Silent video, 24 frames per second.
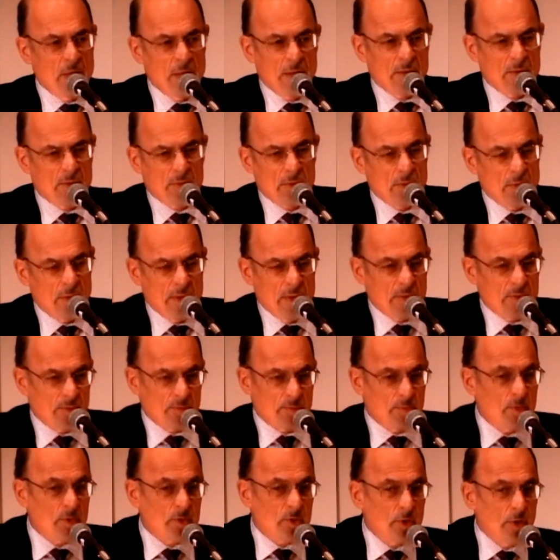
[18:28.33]
That's
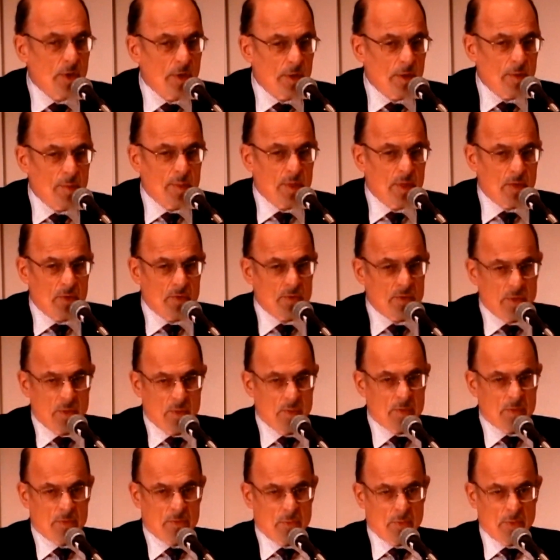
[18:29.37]
bizarre, because he
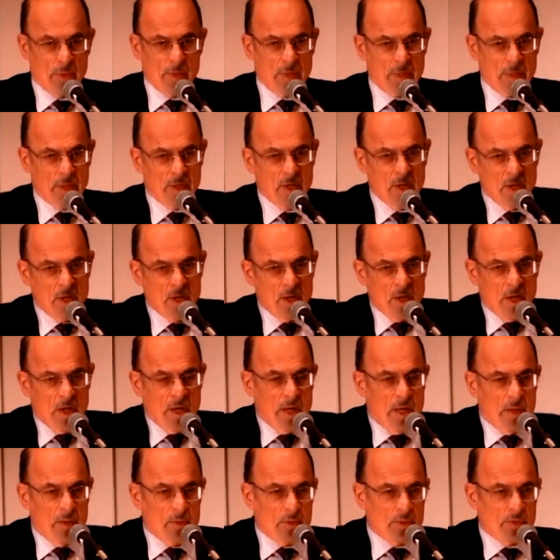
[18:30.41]
was
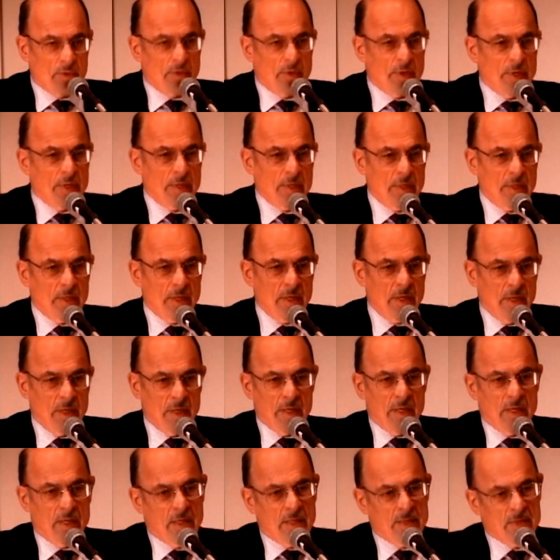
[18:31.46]
quite
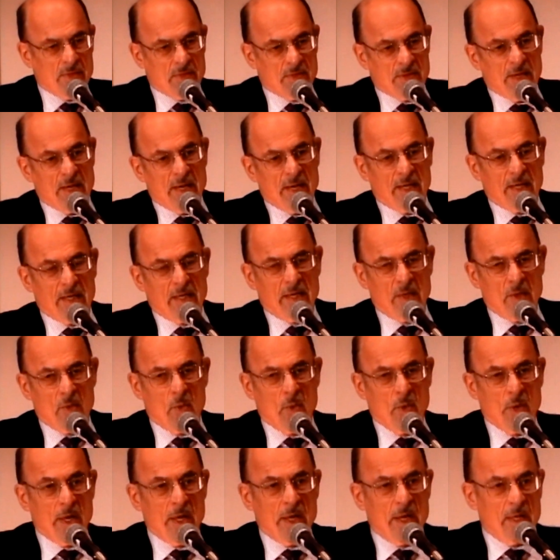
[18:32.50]
an ascetic in a
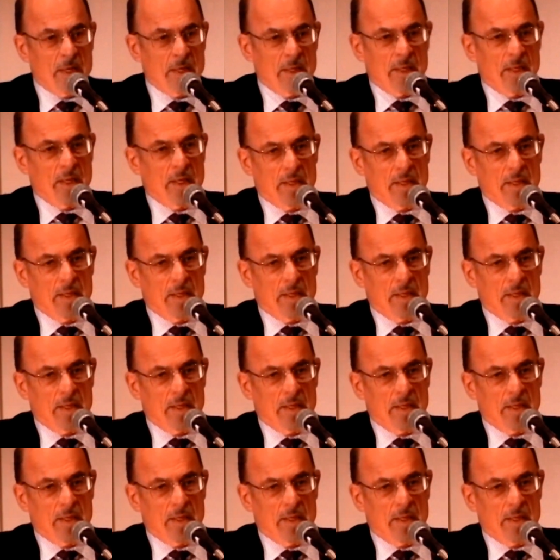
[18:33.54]
way,